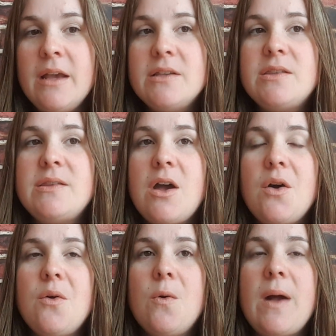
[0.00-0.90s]

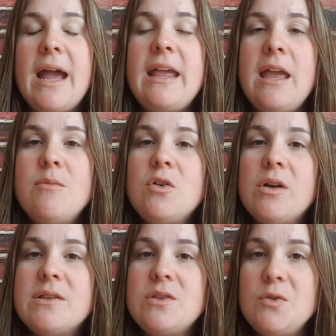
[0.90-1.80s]
So I came
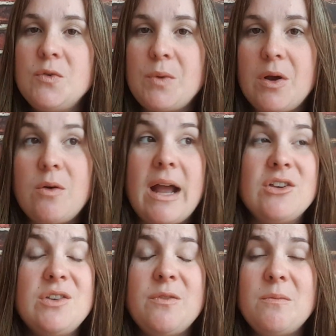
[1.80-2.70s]
across LuLaRoe
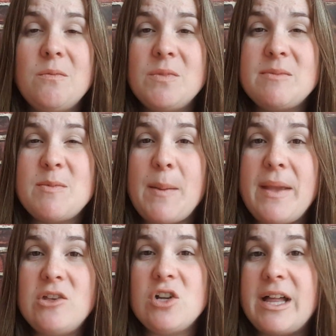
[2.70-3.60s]
actually from some of my
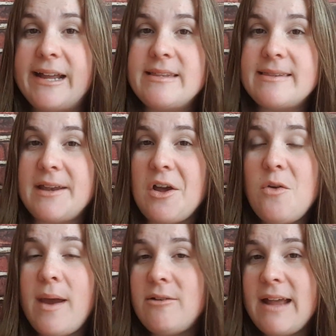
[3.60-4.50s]
Peach clients. I said,
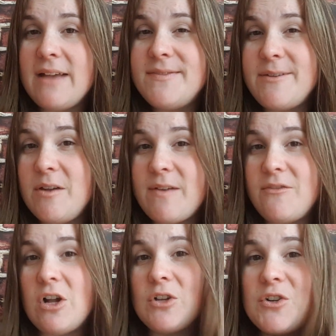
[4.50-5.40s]
oh, I don't have
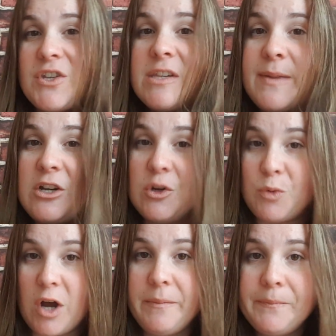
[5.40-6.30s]
$75 to spend on a
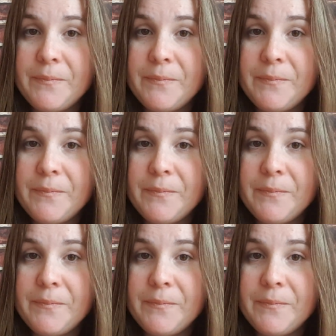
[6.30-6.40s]
bra.